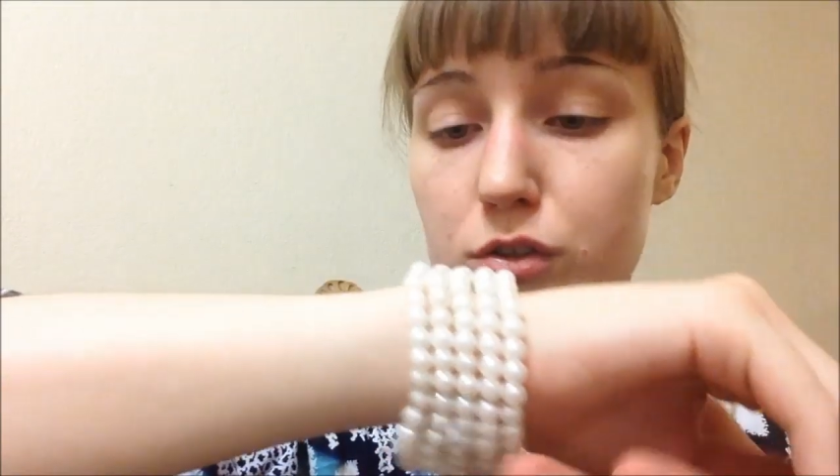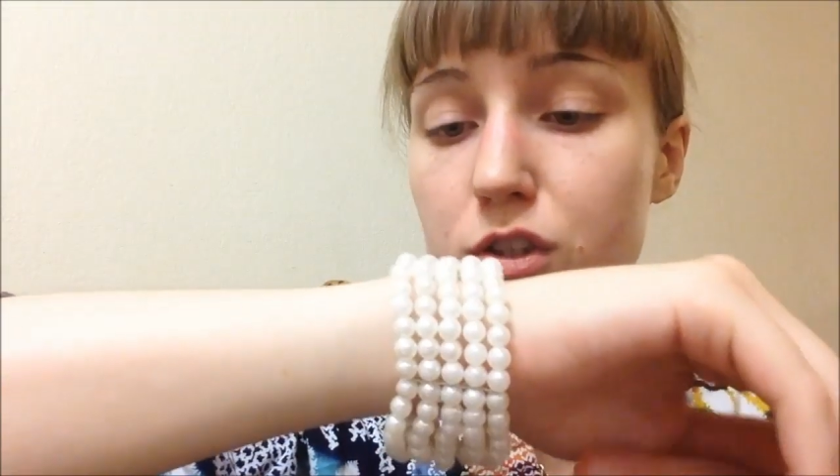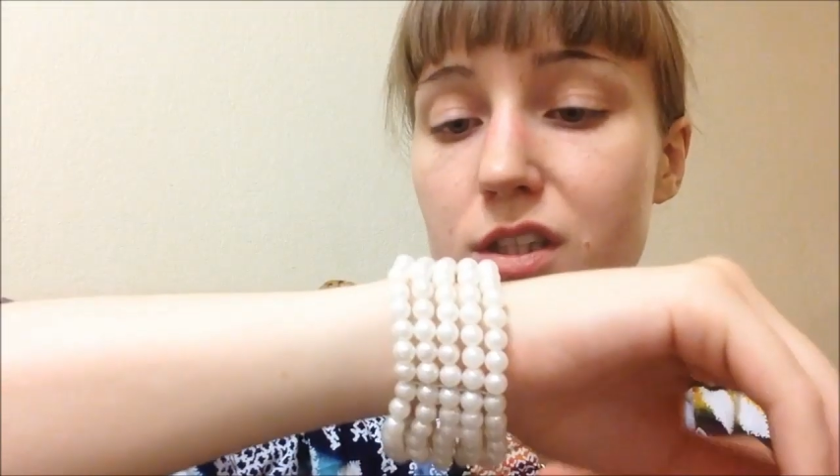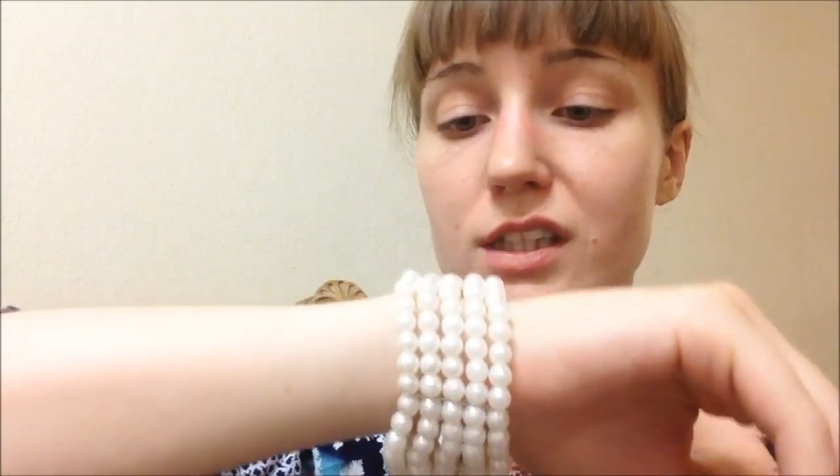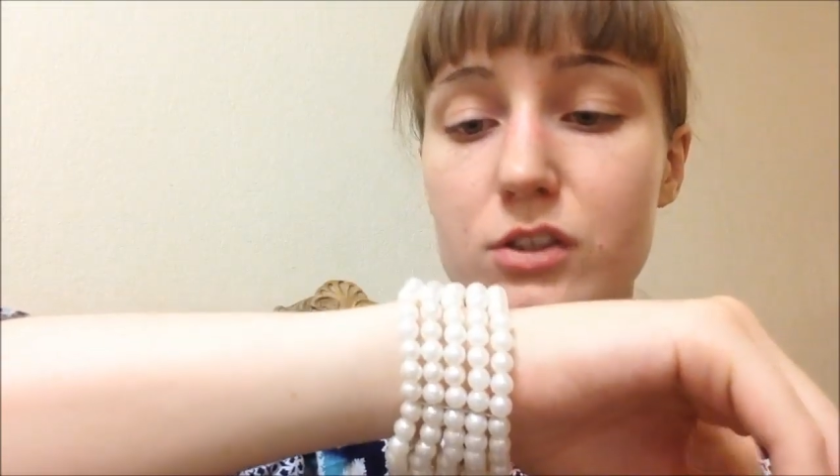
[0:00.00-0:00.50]

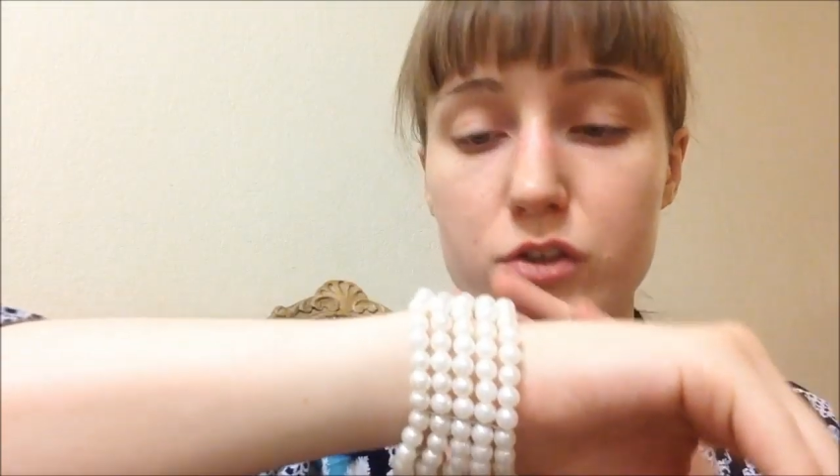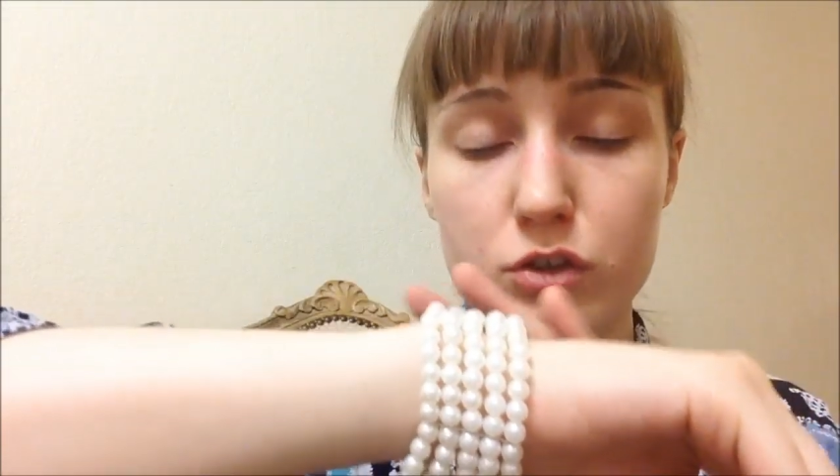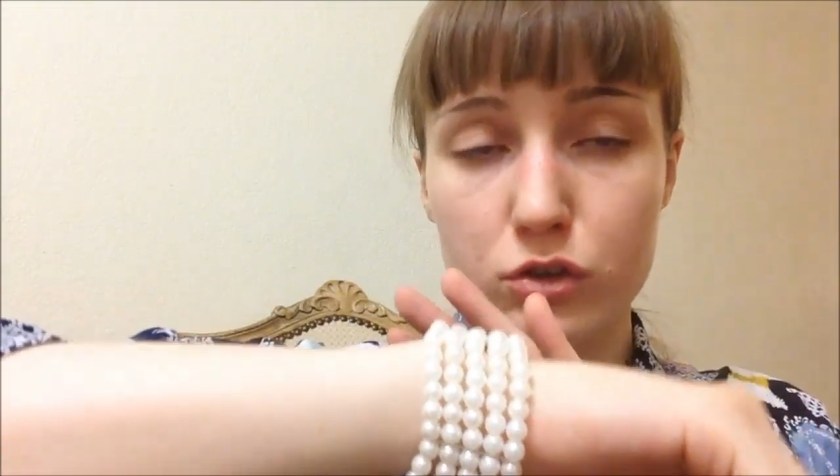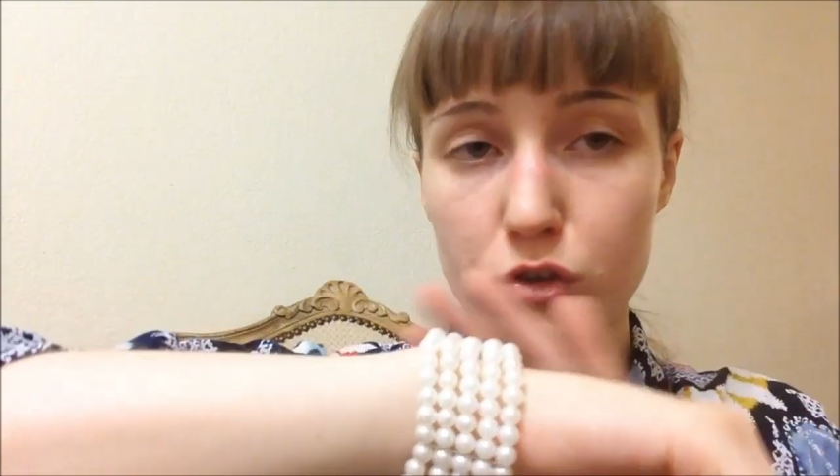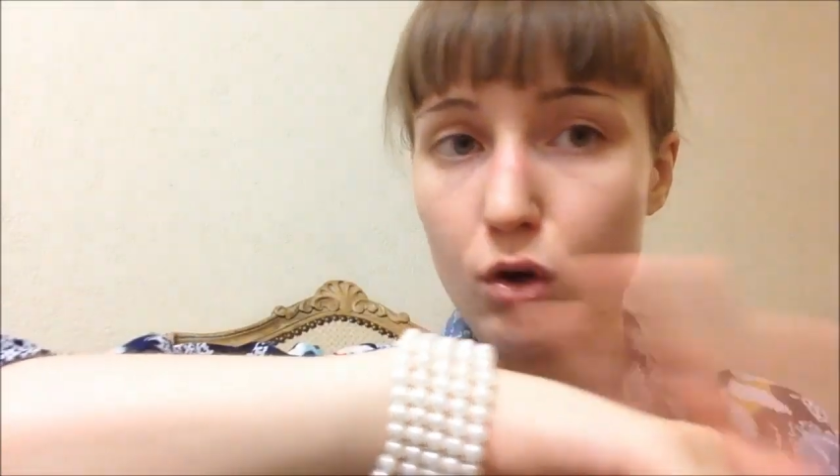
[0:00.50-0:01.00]
Usually it's
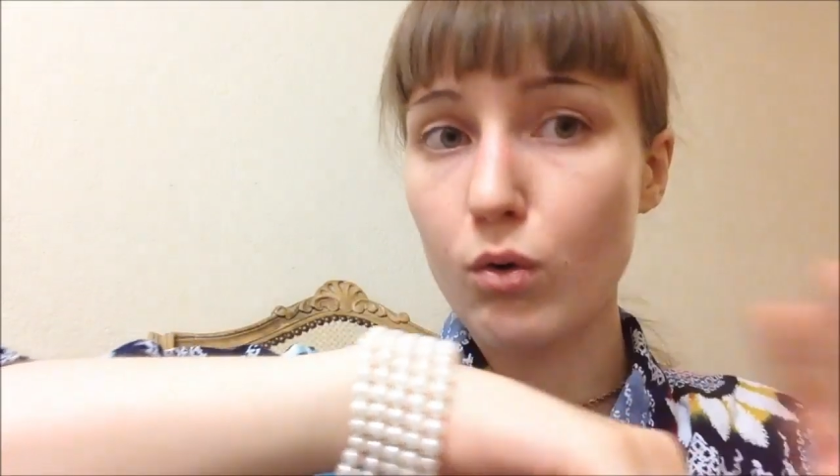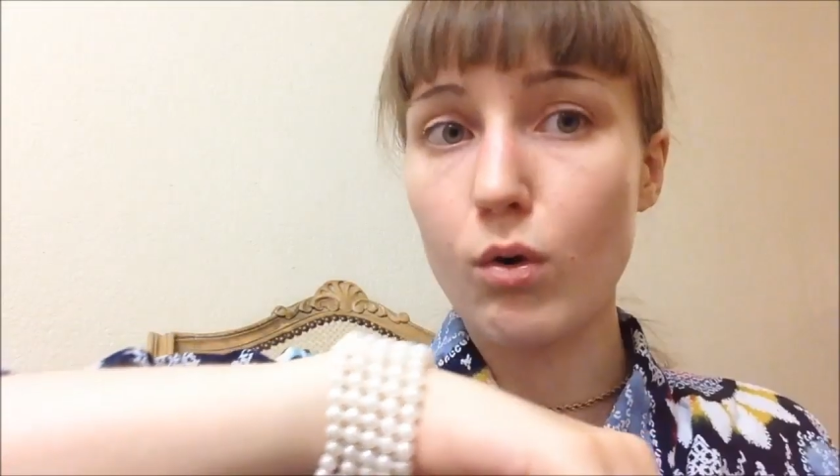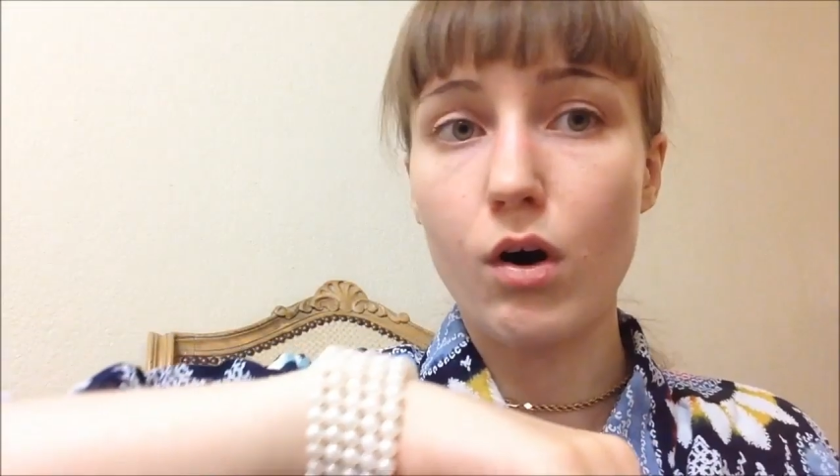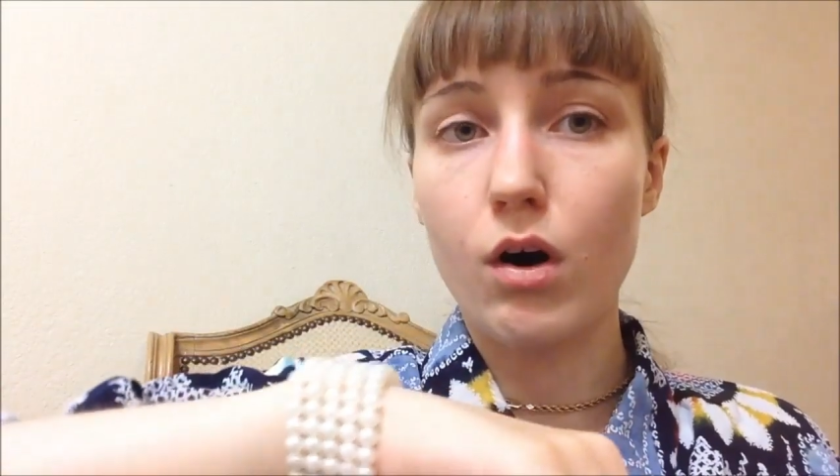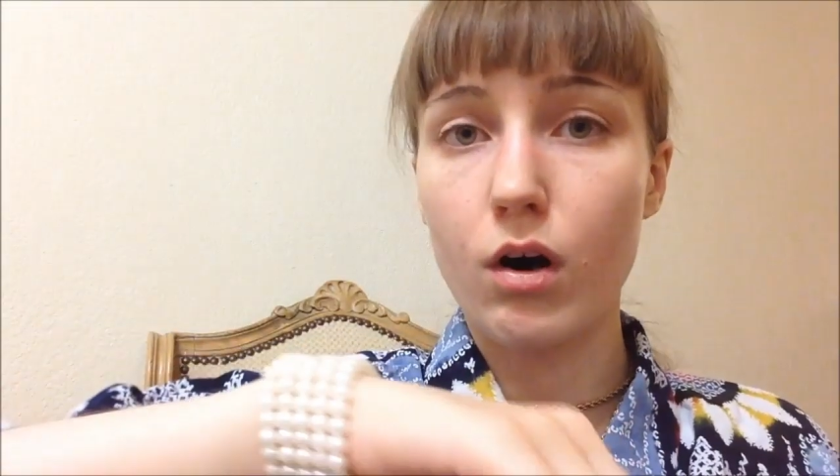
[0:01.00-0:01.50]

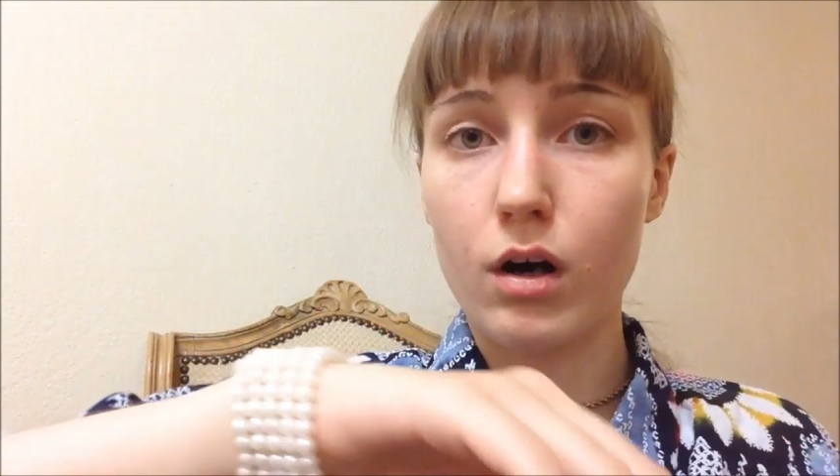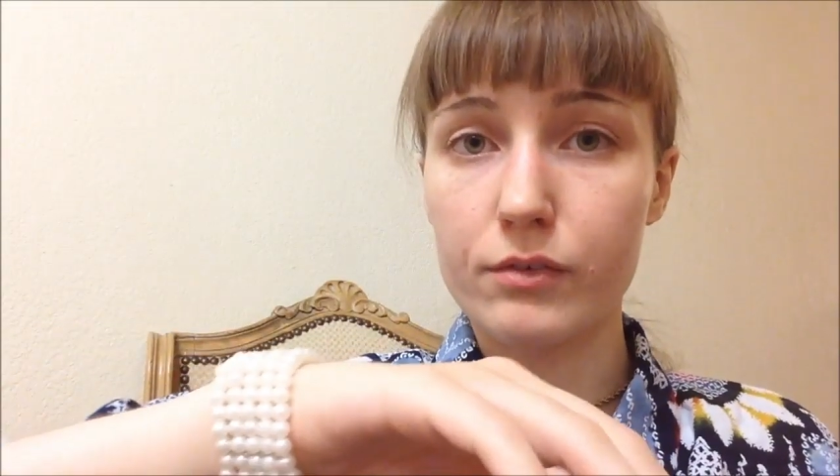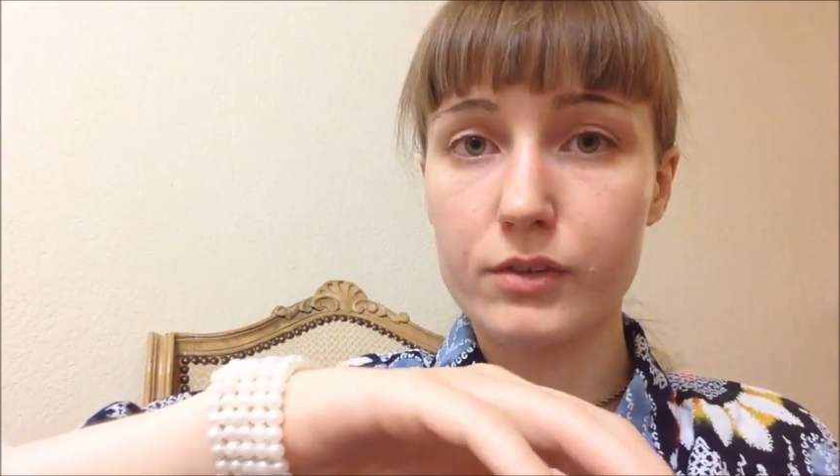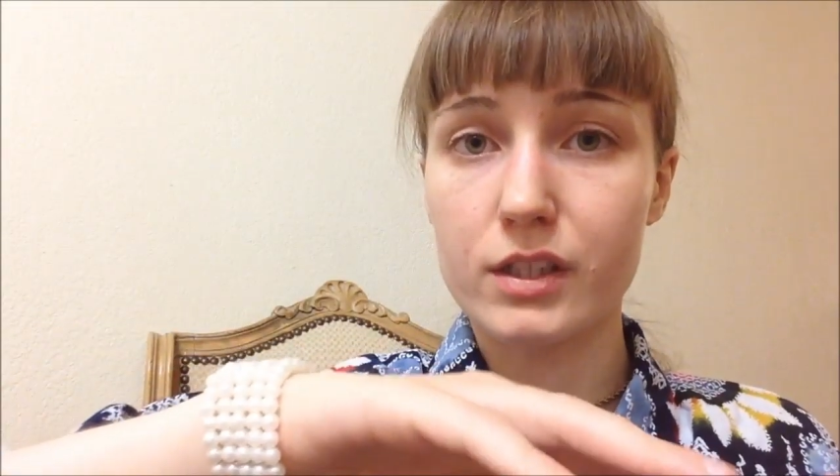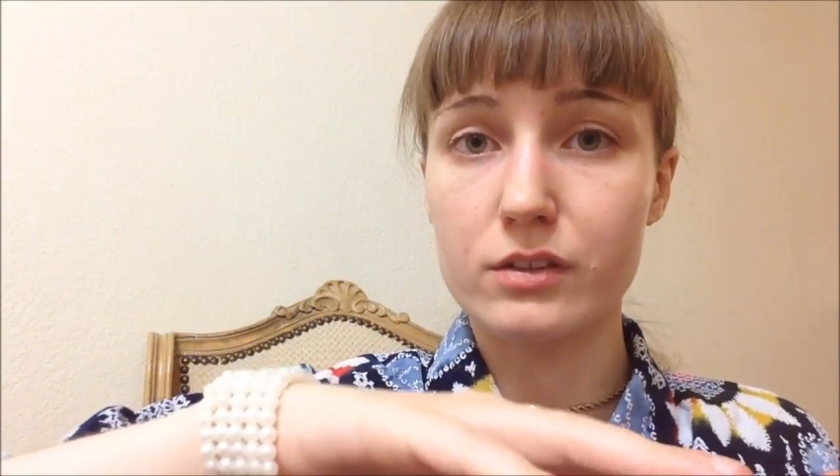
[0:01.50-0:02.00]
so
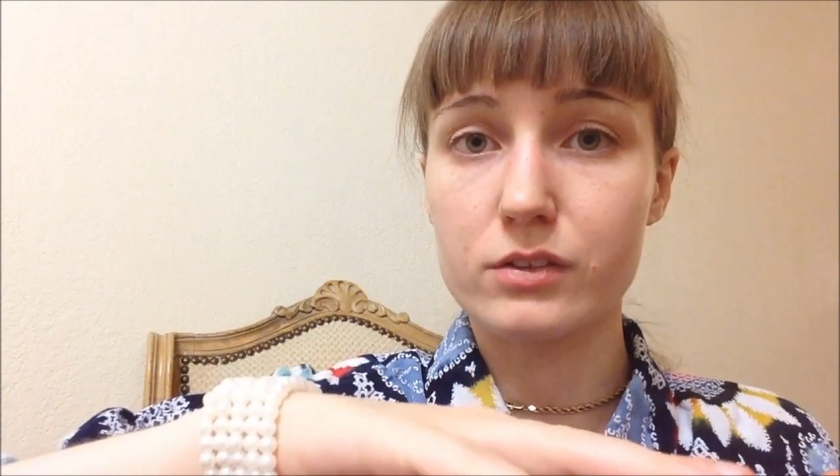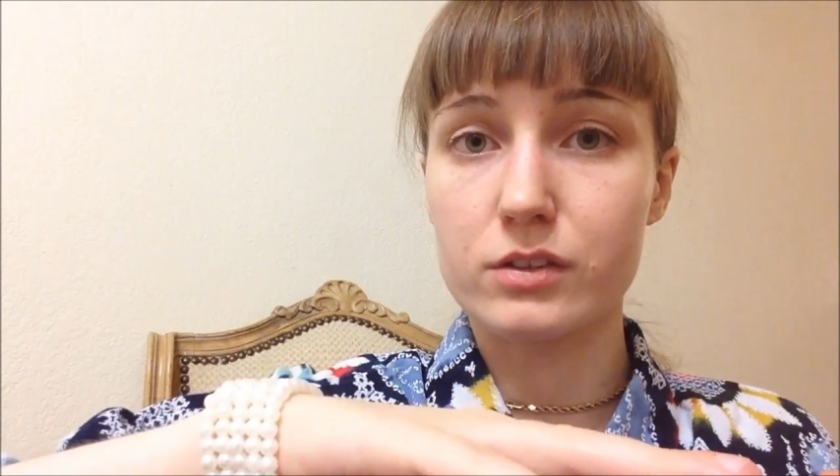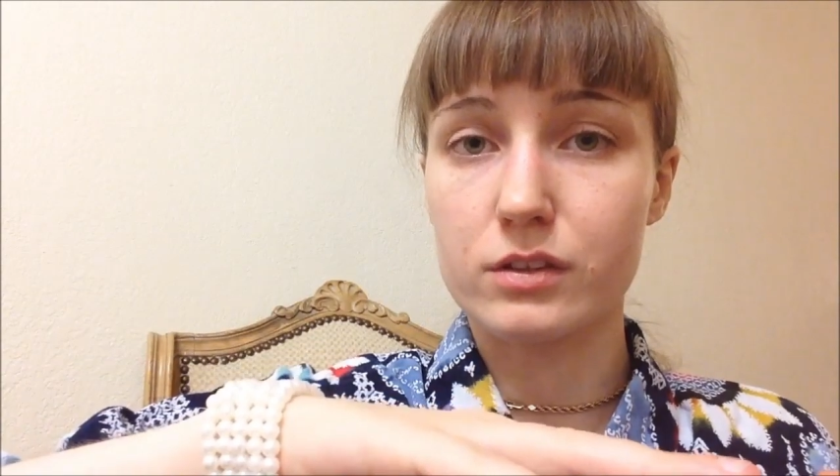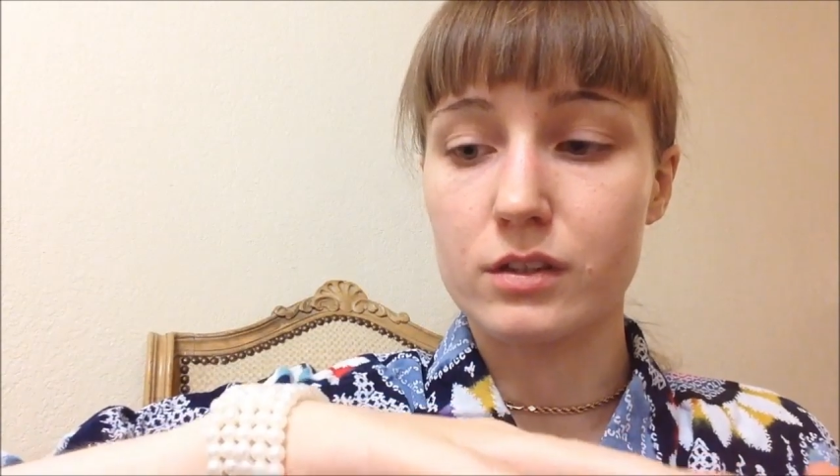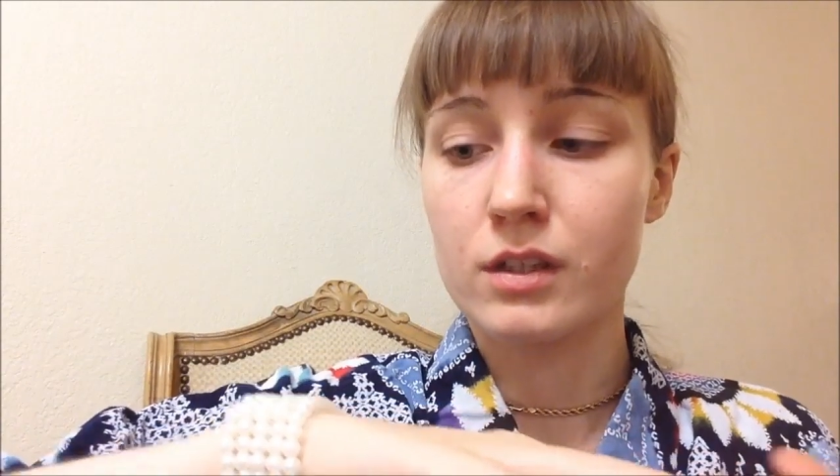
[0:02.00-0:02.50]
off
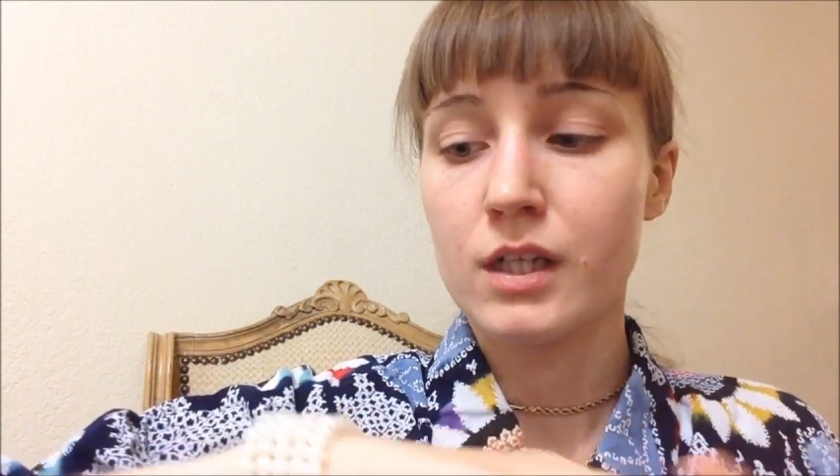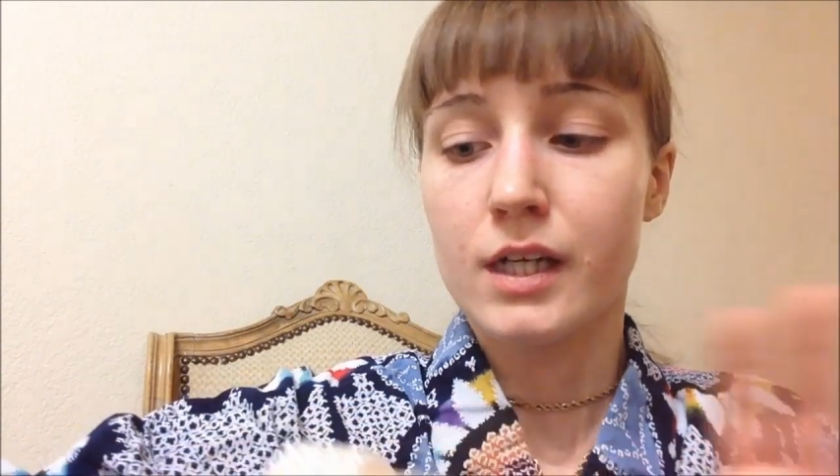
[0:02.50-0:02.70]
kilter